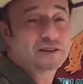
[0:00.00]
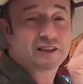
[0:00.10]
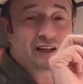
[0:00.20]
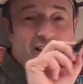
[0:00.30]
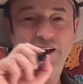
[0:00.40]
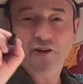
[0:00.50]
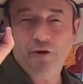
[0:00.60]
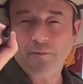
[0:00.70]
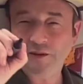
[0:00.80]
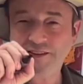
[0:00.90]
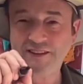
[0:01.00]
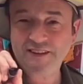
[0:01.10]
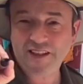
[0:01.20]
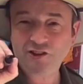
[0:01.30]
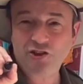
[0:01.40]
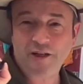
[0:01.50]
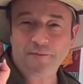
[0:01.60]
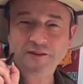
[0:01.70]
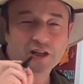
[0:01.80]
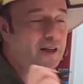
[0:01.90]
like a number 6 shape, a
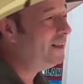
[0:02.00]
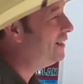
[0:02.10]
tiny